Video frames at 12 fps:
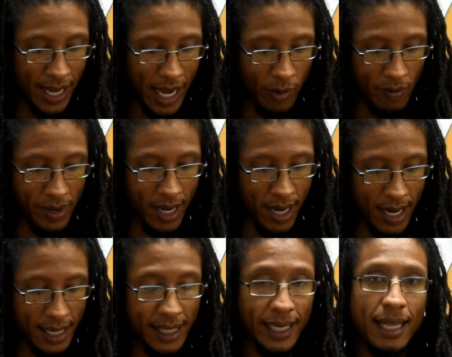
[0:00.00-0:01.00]
it would be
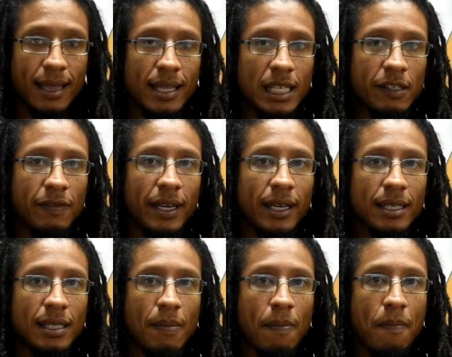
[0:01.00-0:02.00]
hard to get this
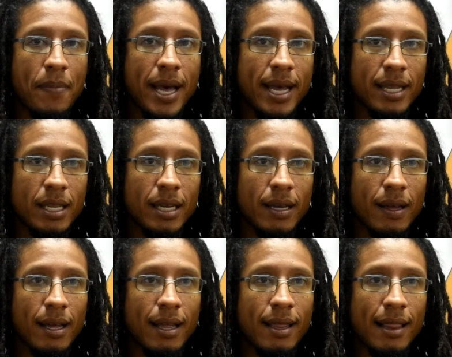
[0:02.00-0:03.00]
finger to bend
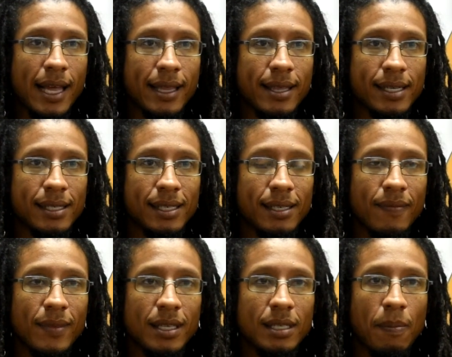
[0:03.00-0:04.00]
like this,
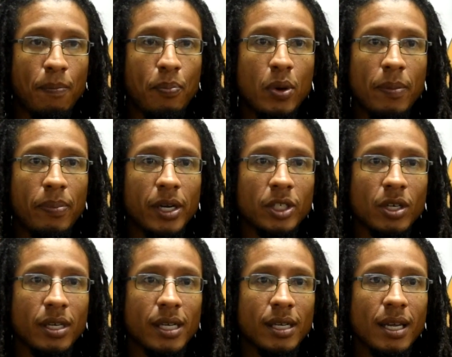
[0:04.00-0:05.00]
to put
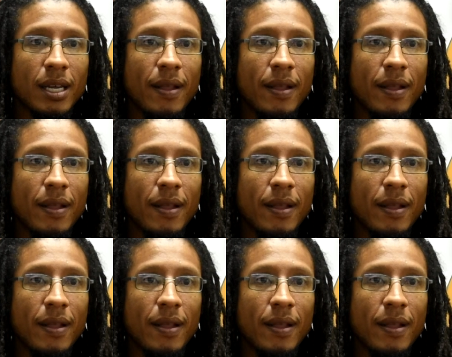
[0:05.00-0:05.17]
pressure on it.